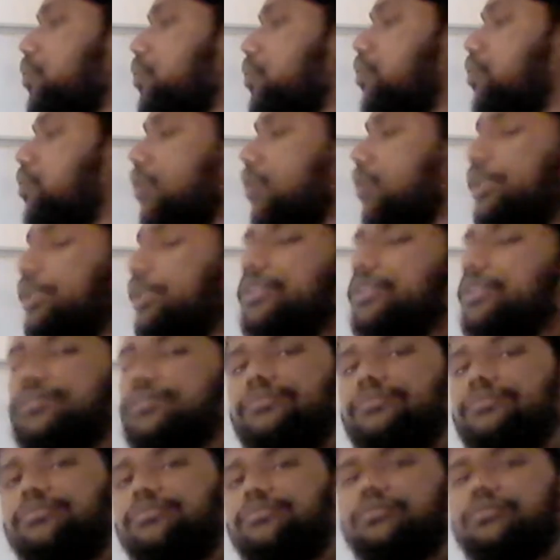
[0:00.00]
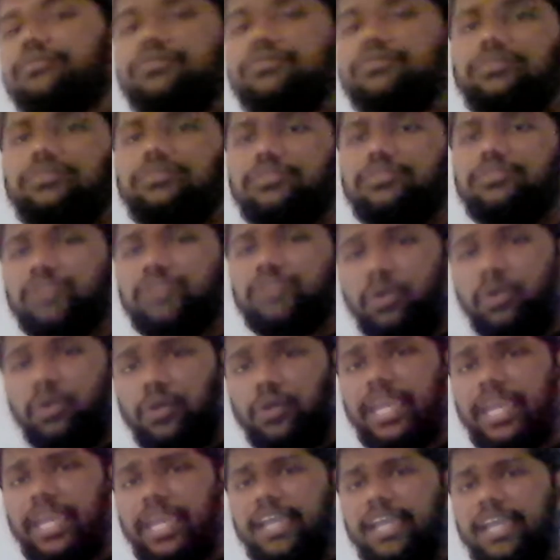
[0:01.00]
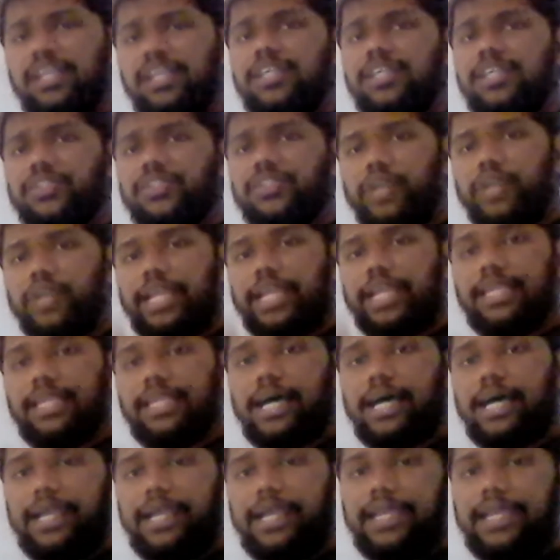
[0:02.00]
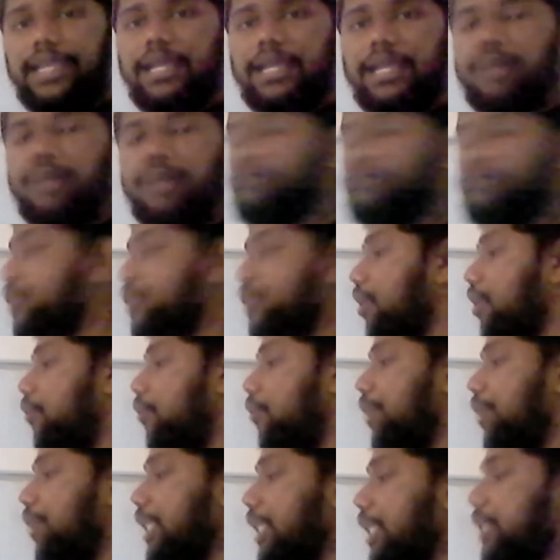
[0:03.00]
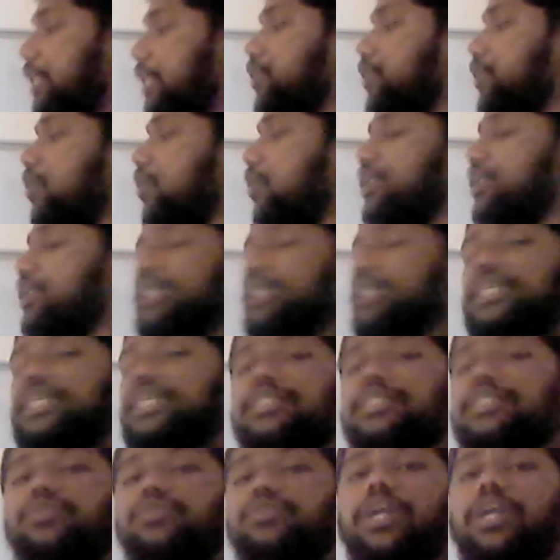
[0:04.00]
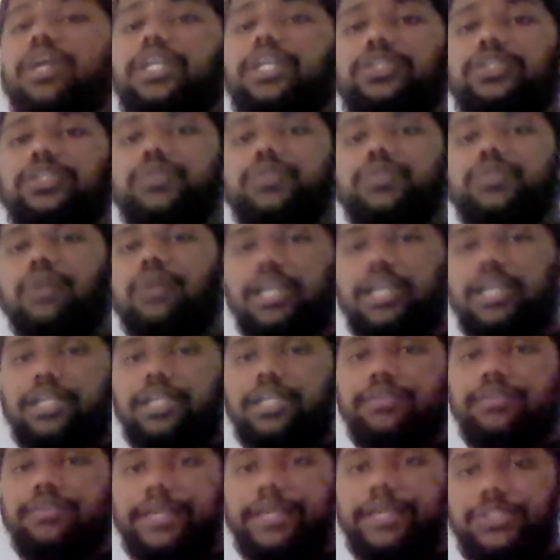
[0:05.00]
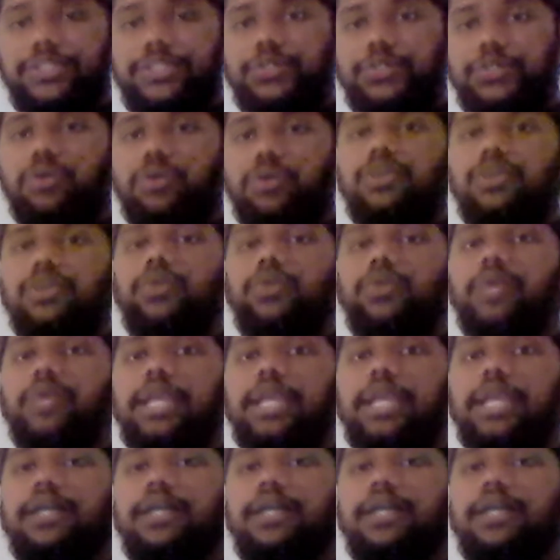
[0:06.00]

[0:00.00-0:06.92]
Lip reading: salts. Okay, so get the idea. When the salt is 1:1 in ratio, you can